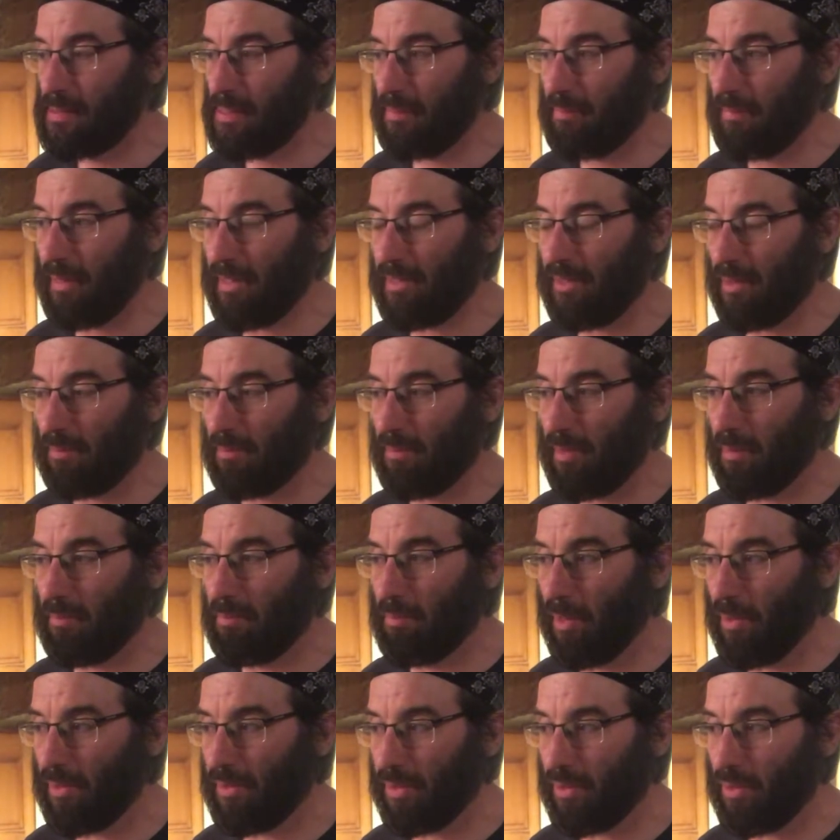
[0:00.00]
Made some about a
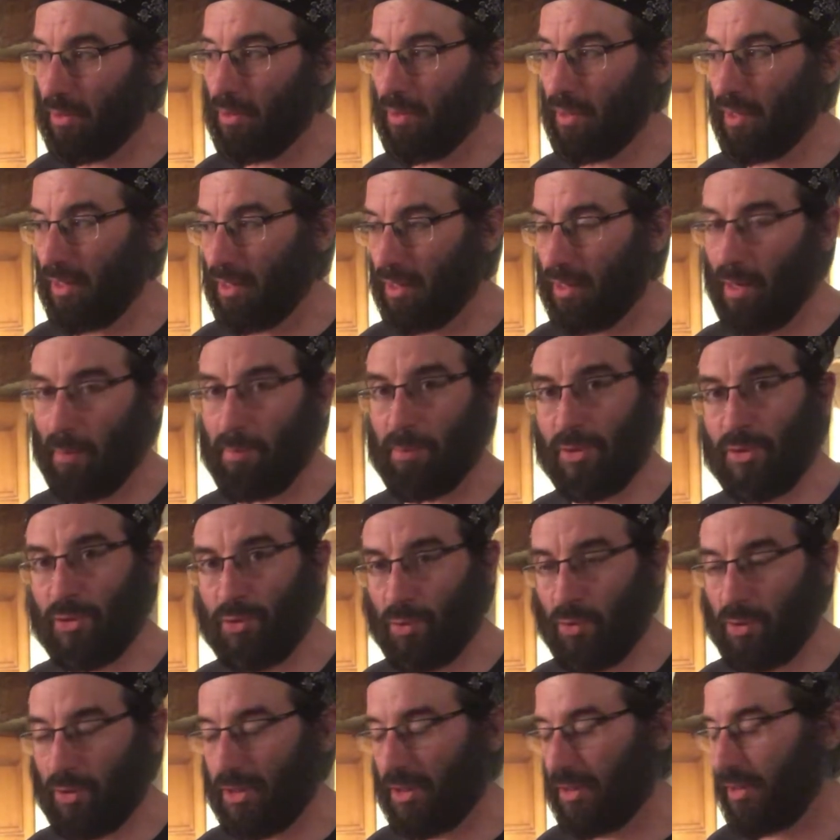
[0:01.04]
month ago. I got a couple
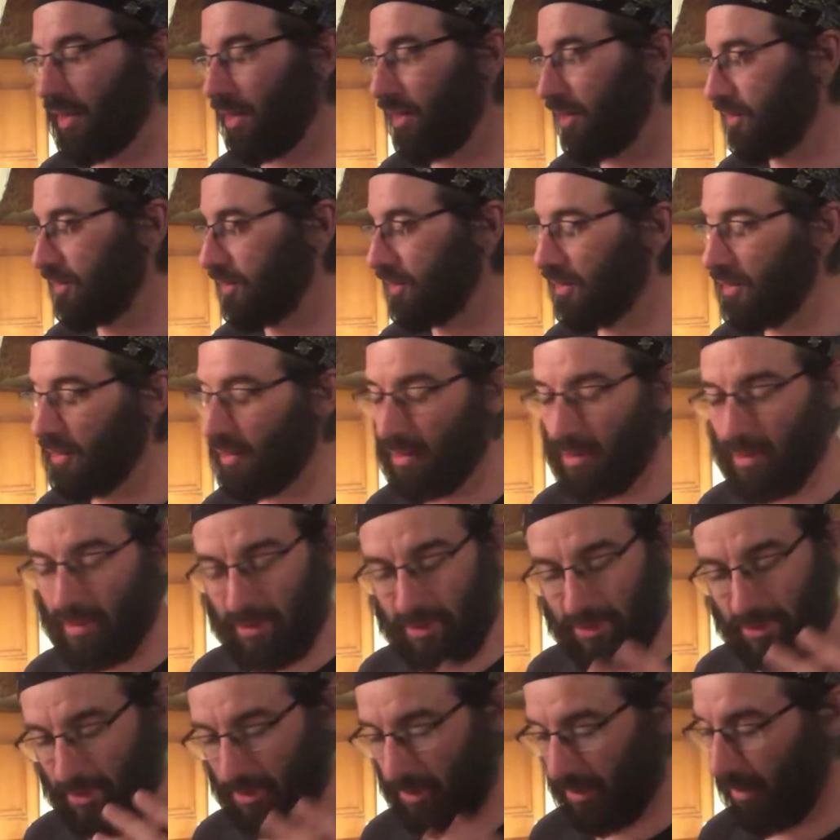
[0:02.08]
stores stocked.
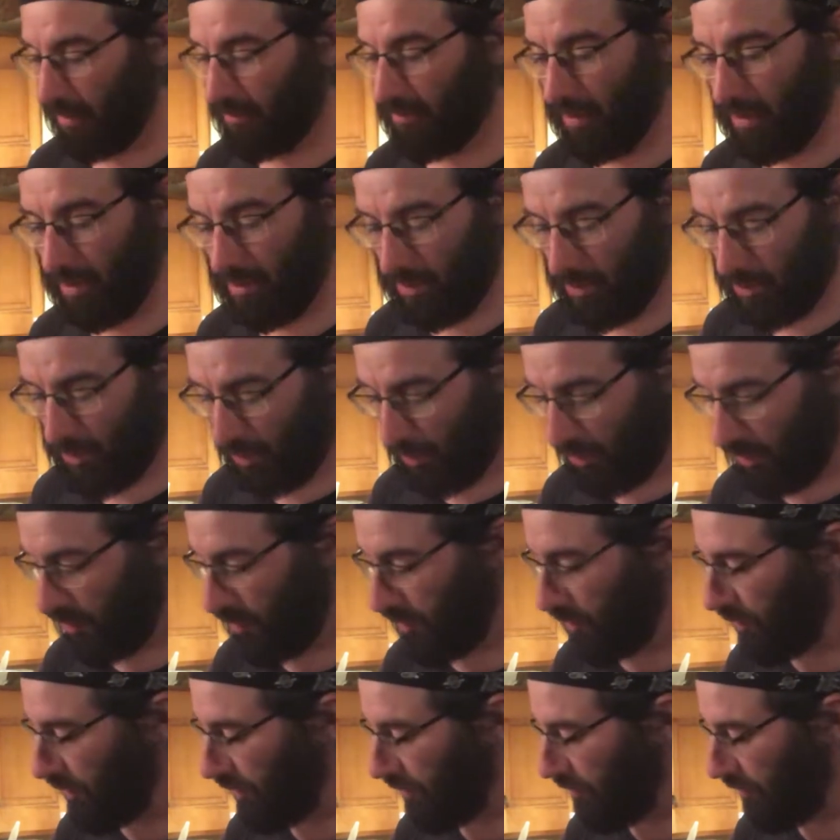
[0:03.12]
Still have other stores
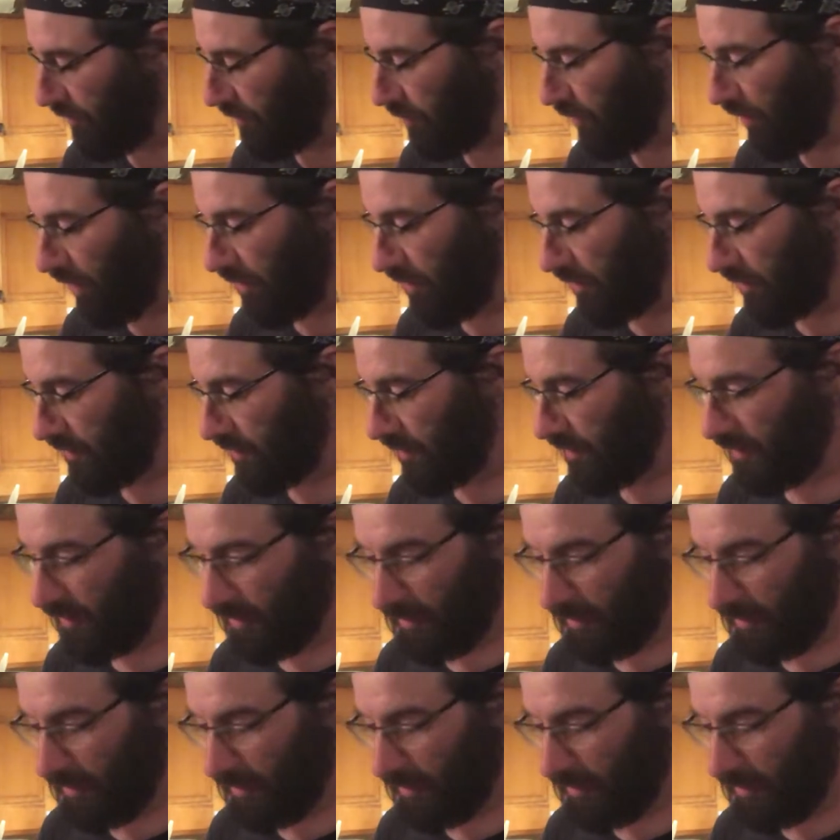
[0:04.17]
looking for product.